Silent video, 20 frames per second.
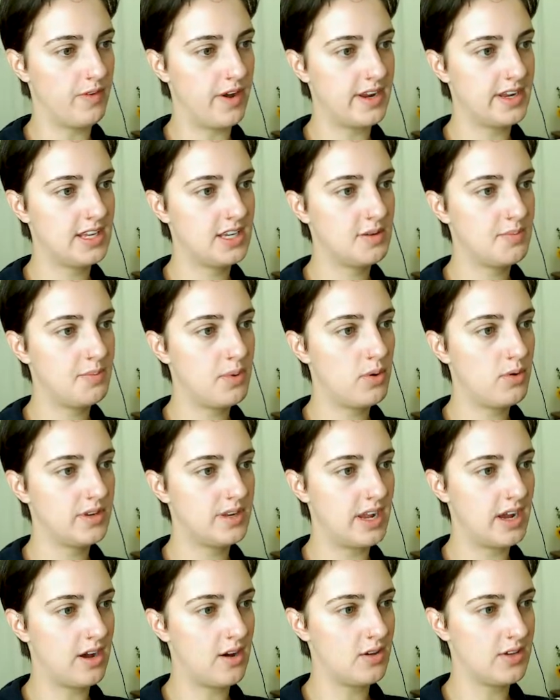I need to pull it
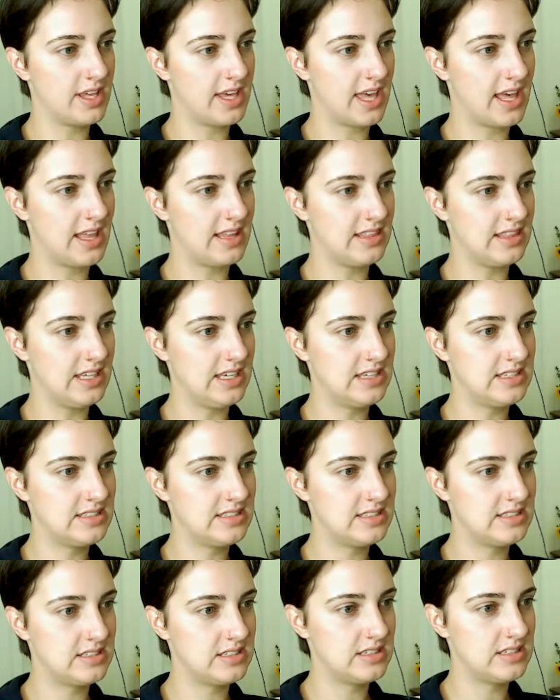out like at
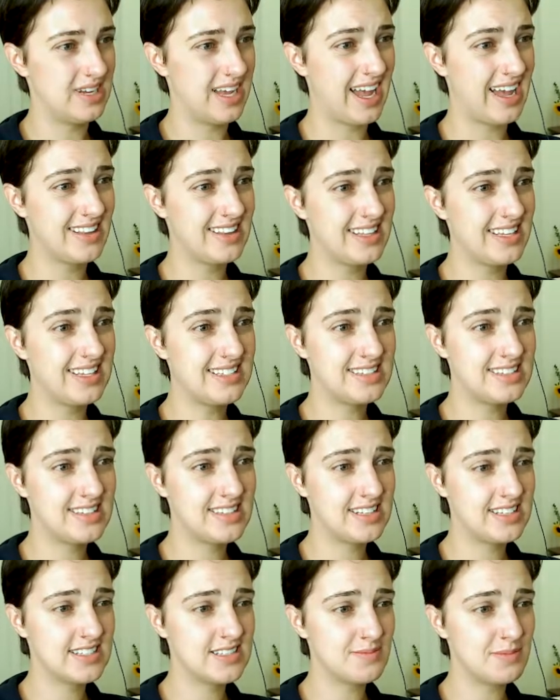least
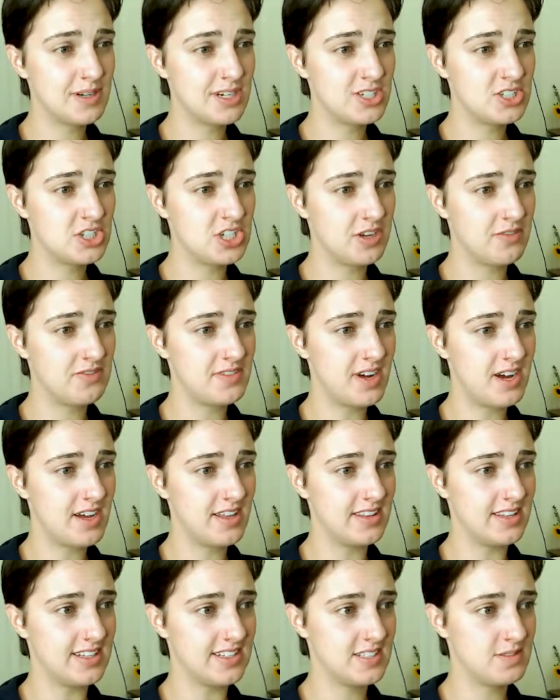this much, if
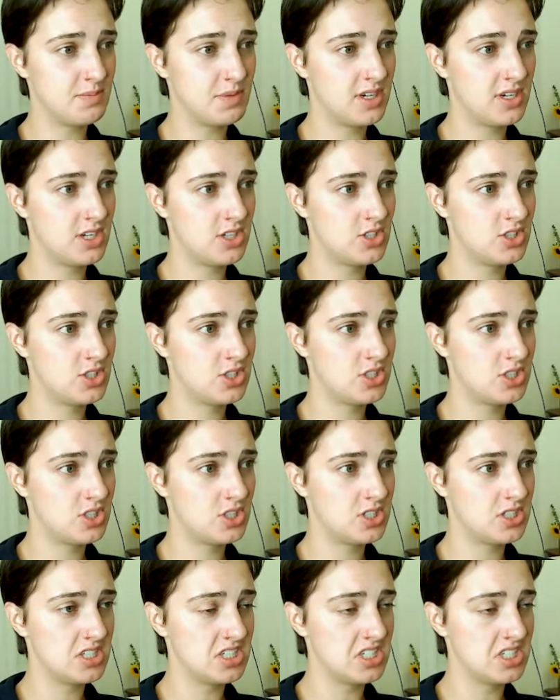not this much,